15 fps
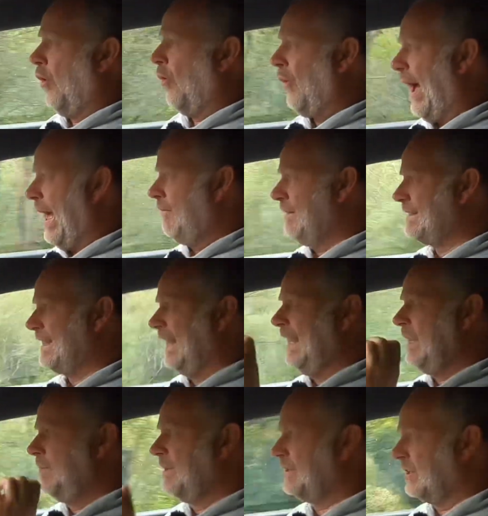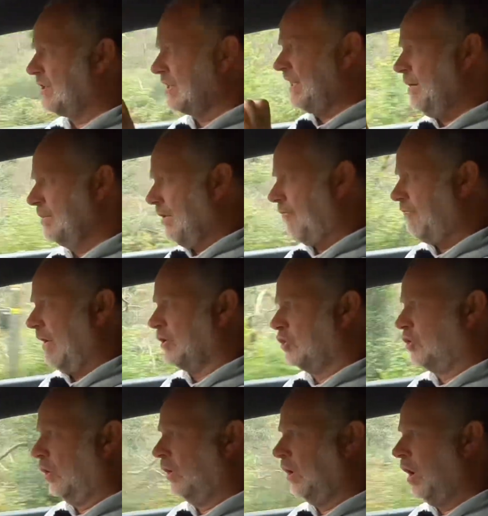Whereas a limited slip
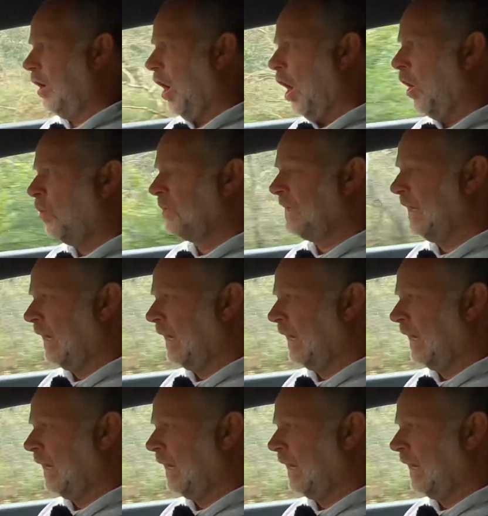differential only